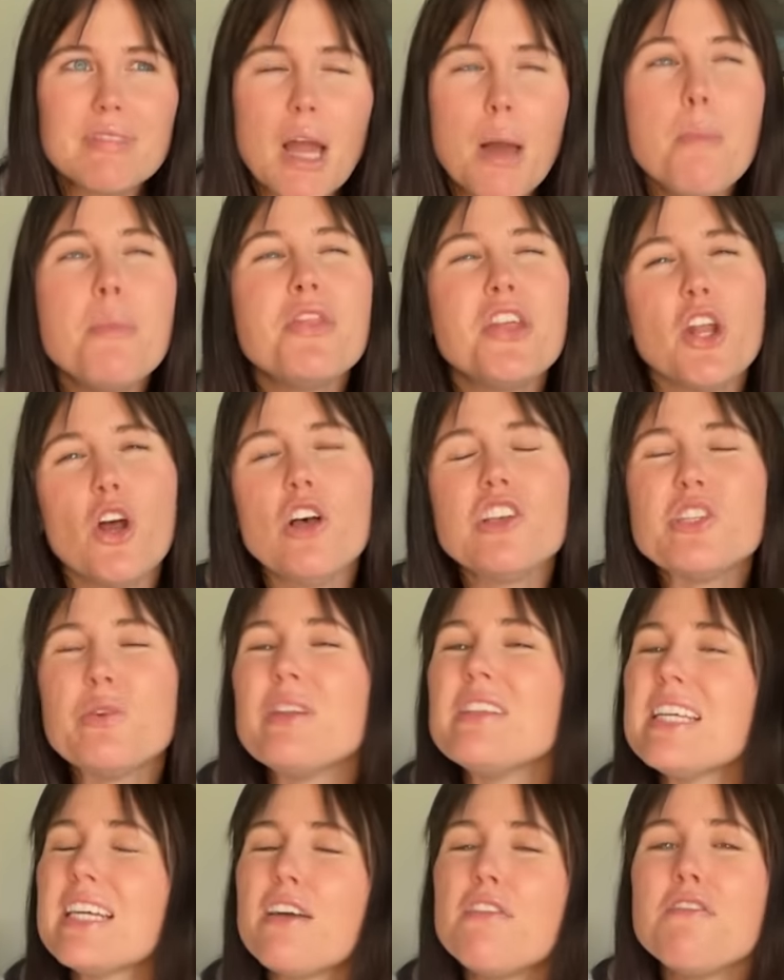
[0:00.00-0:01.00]
But then also,
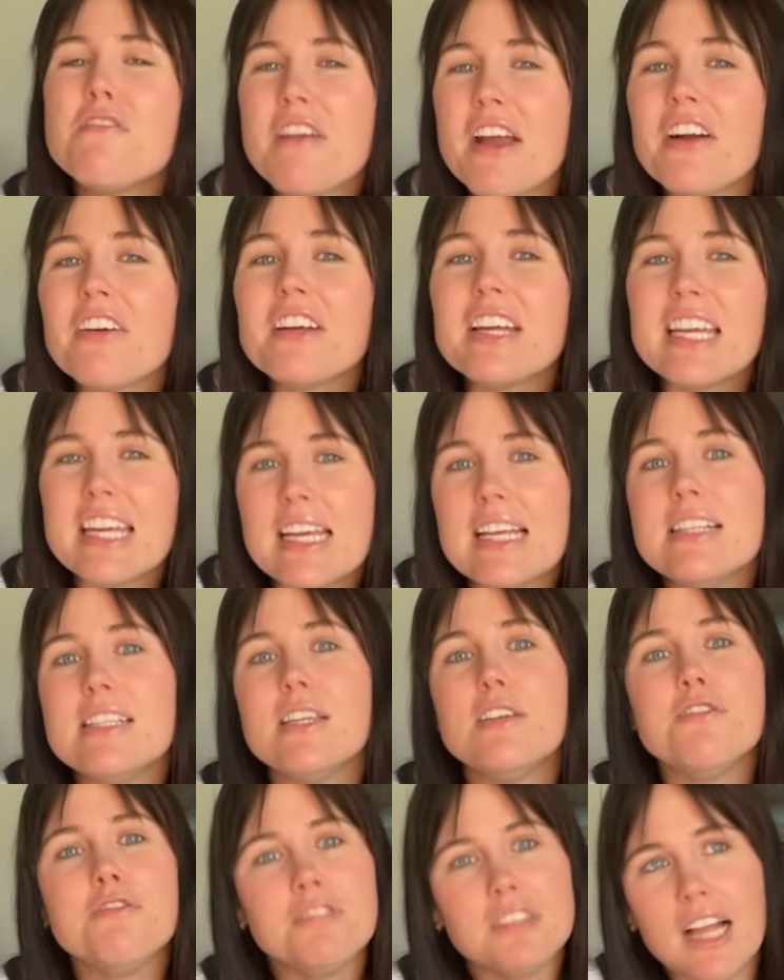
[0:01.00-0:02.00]
it's like a very easy
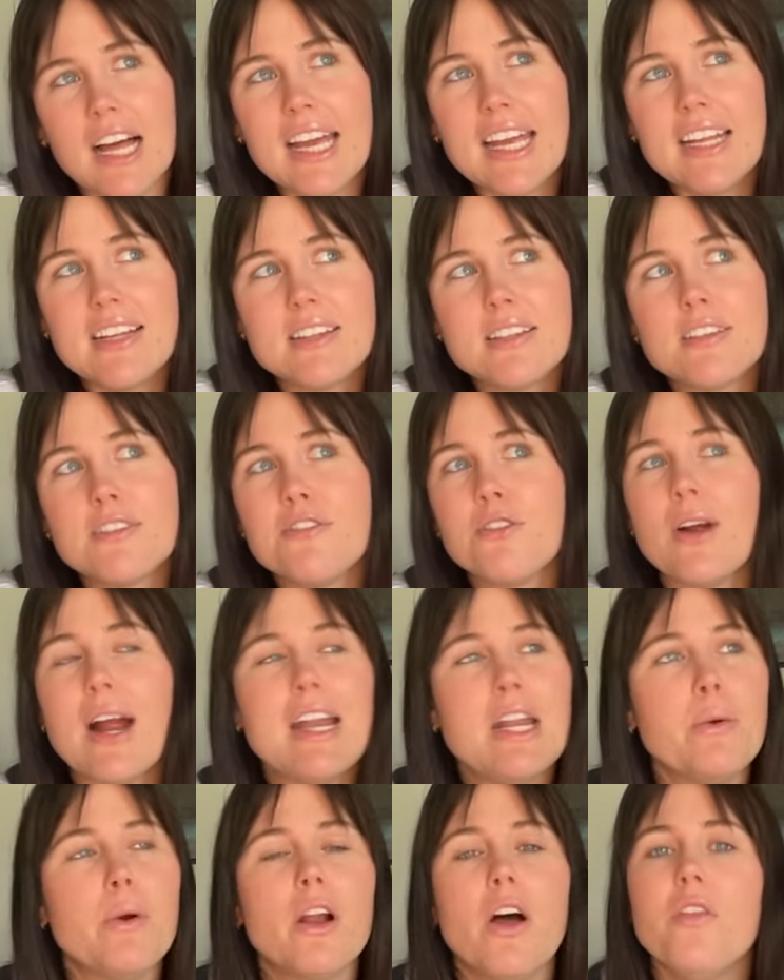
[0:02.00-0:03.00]
flight for
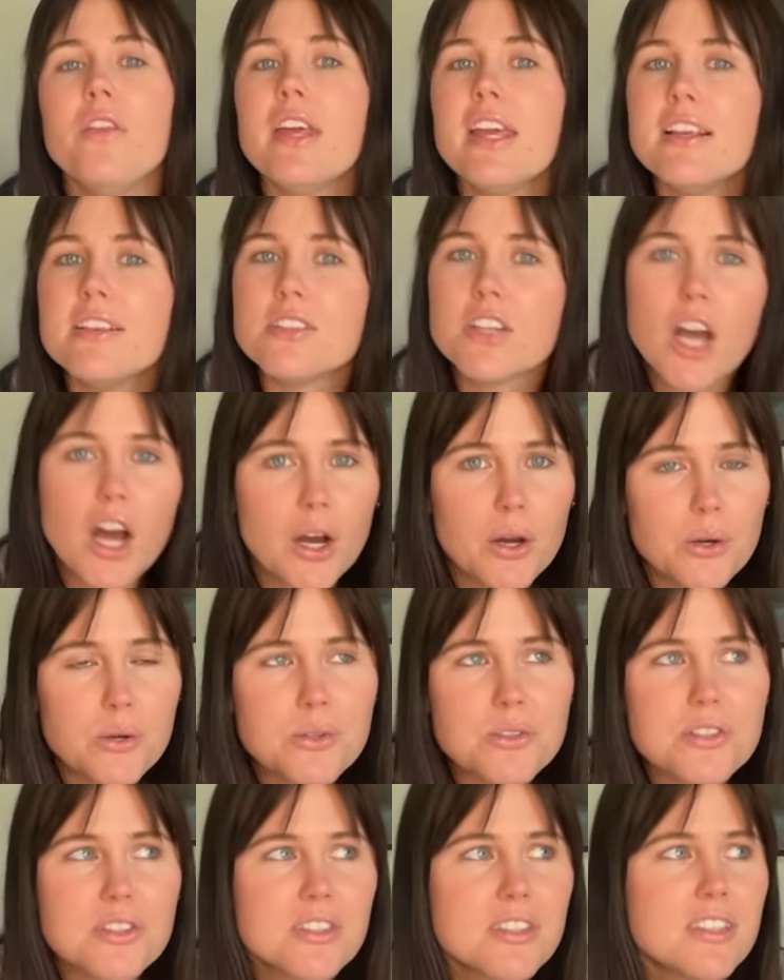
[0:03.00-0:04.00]
anyone on the East
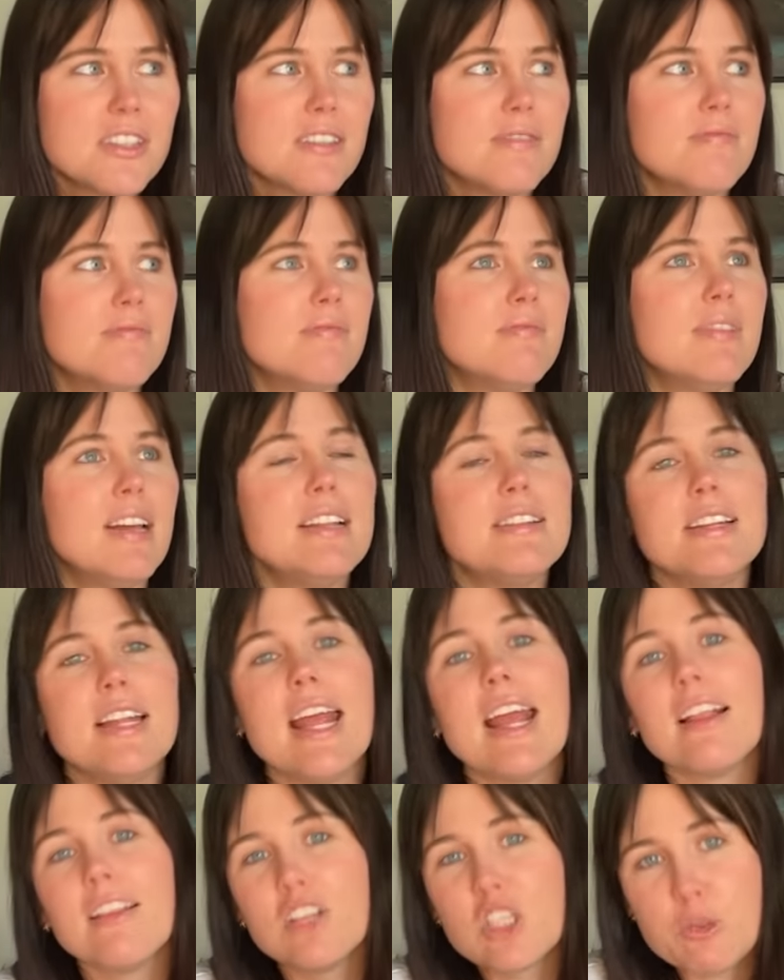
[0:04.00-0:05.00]
Coast. It's an
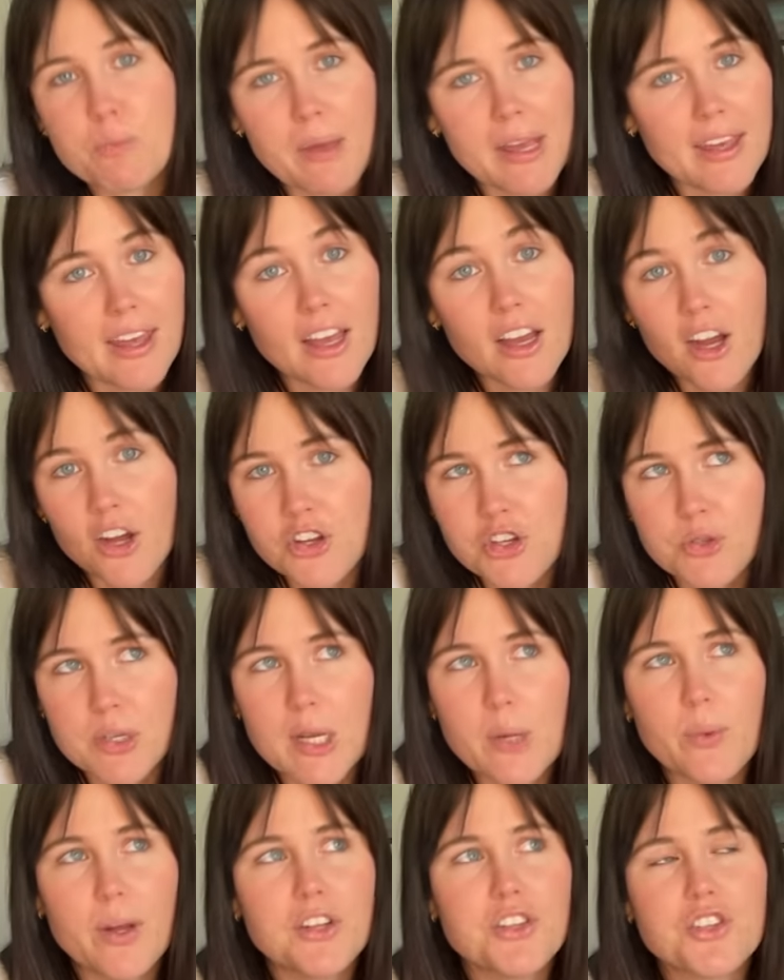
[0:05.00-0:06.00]
English speaking country,
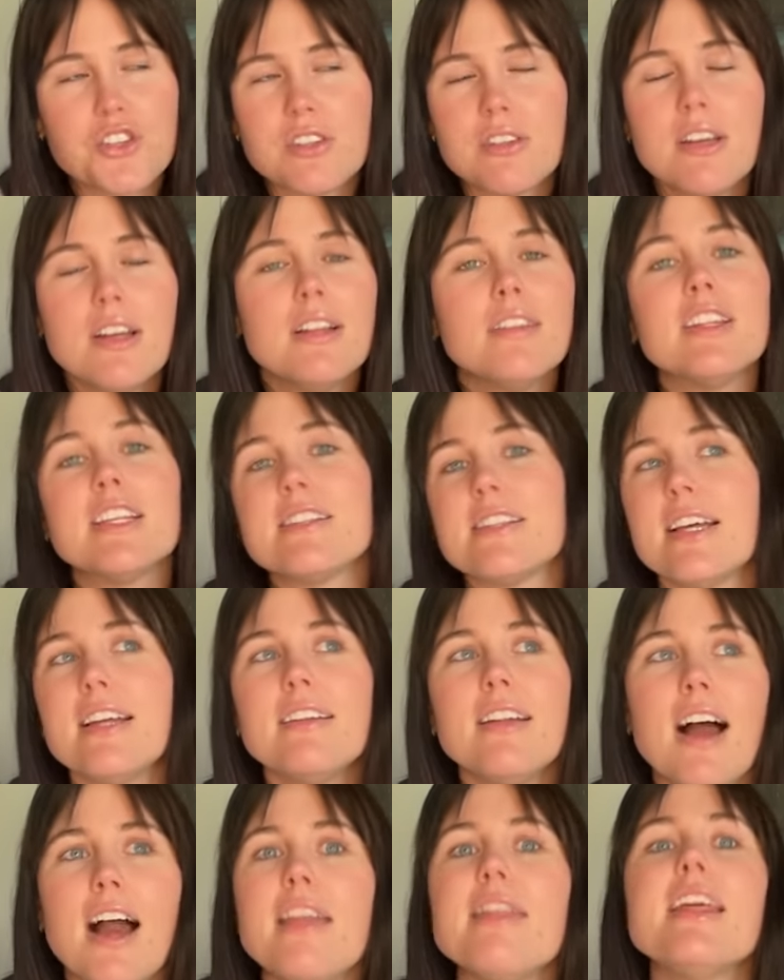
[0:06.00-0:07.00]
which,
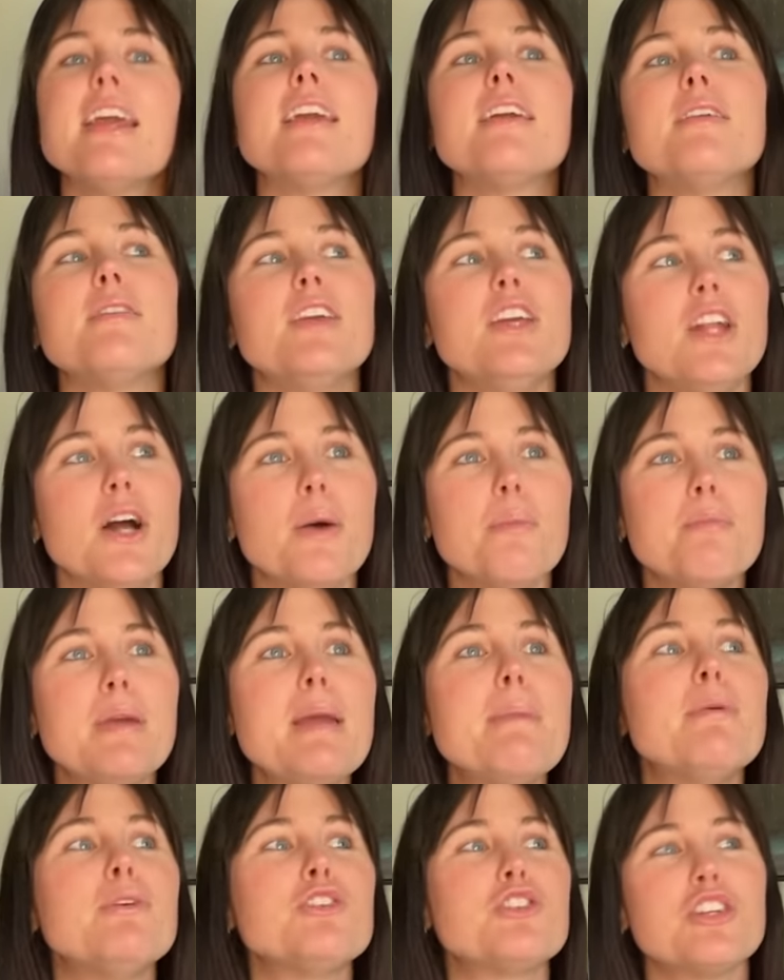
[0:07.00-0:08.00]
listen, I think, you know,
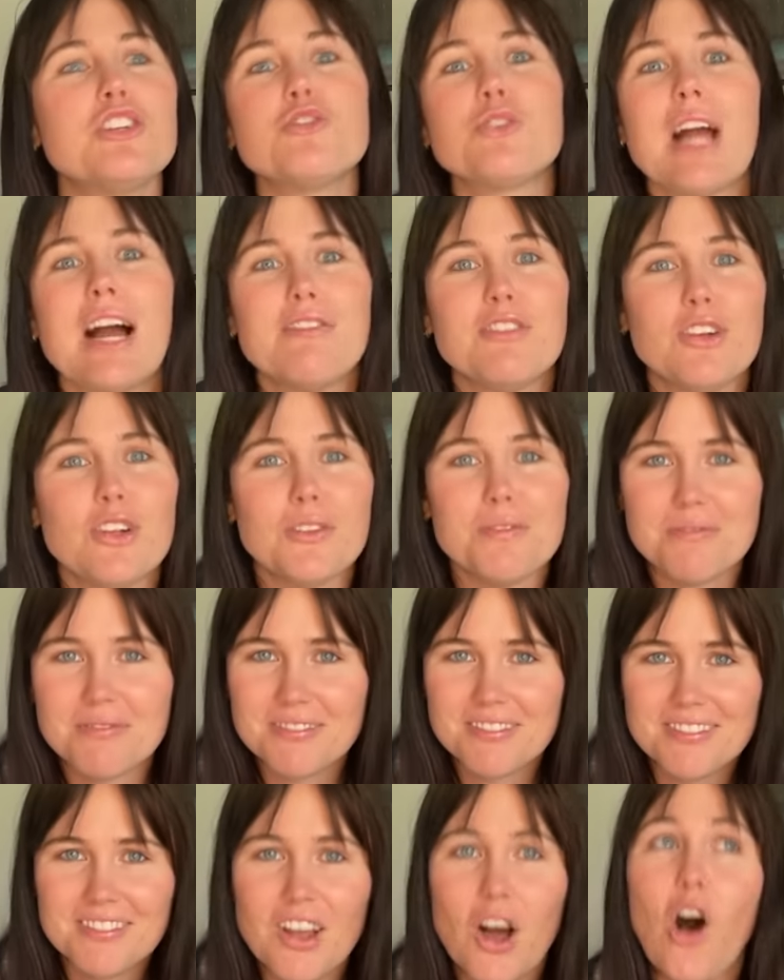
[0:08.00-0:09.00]
people should travel
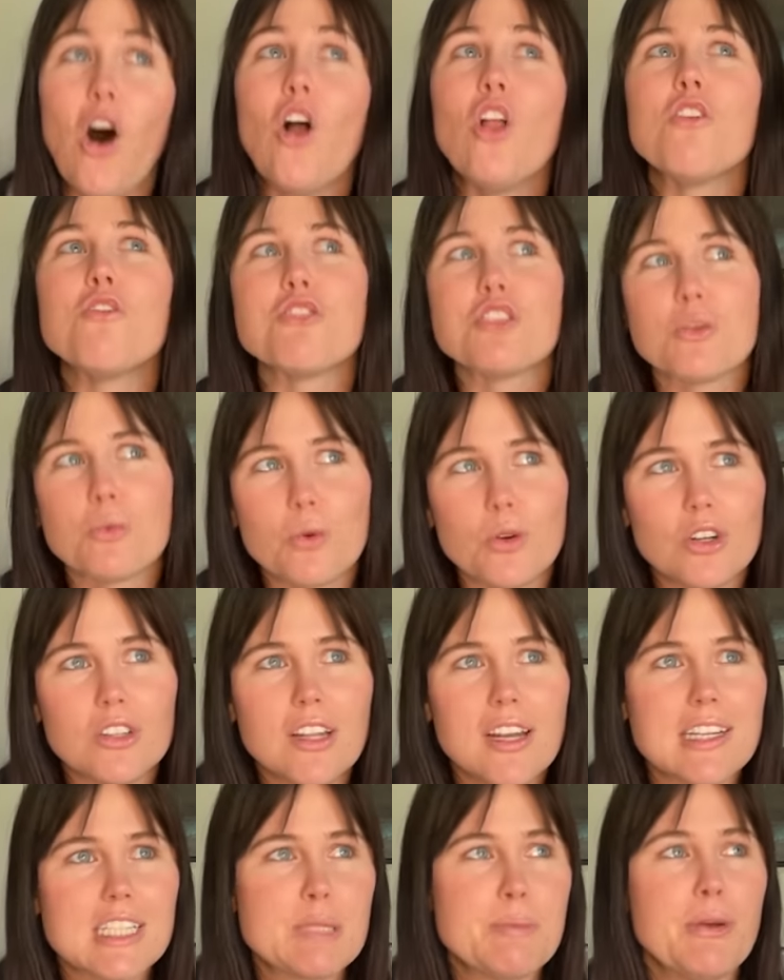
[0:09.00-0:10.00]
all over the world
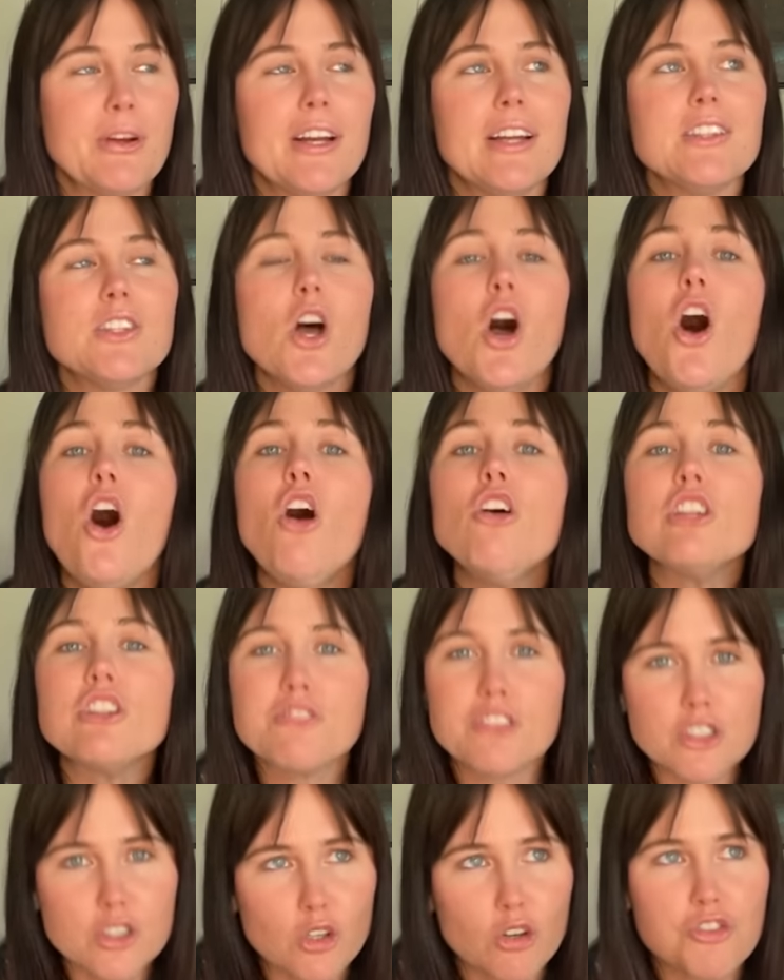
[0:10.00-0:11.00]
and experience all
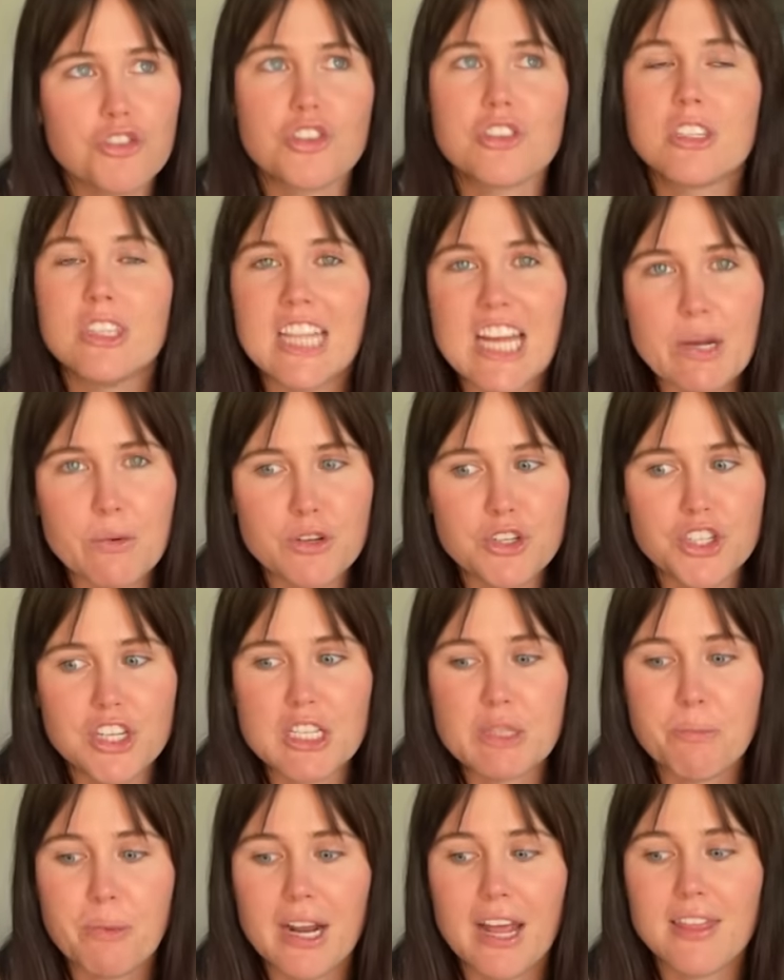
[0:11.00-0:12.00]
different cultures and
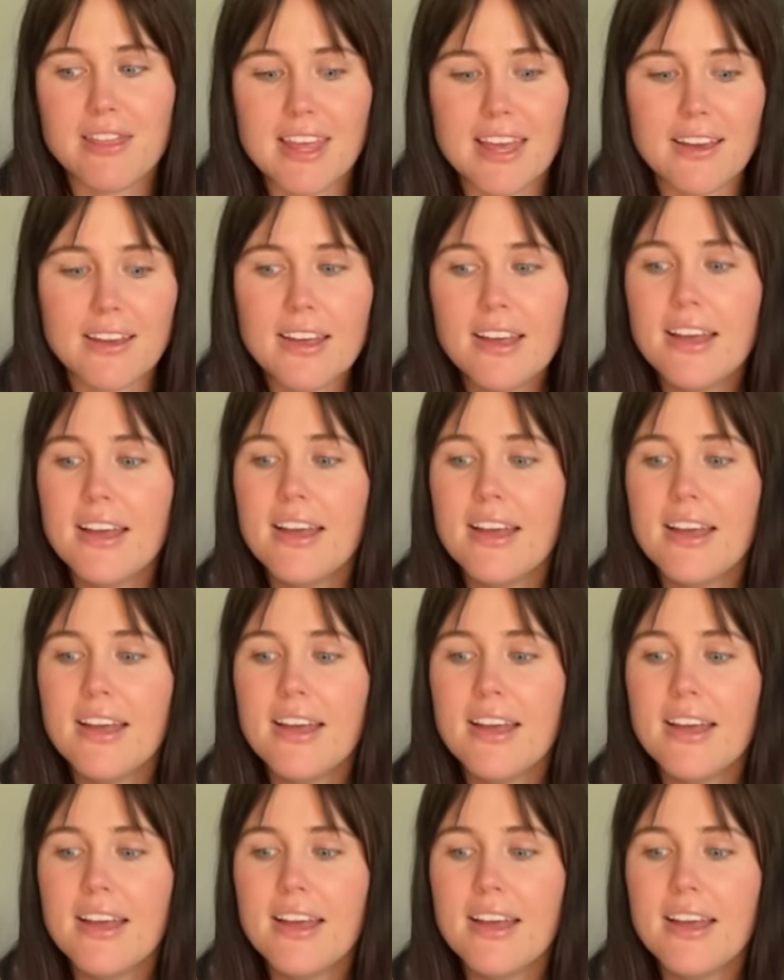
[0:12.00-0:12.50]
languages. But I think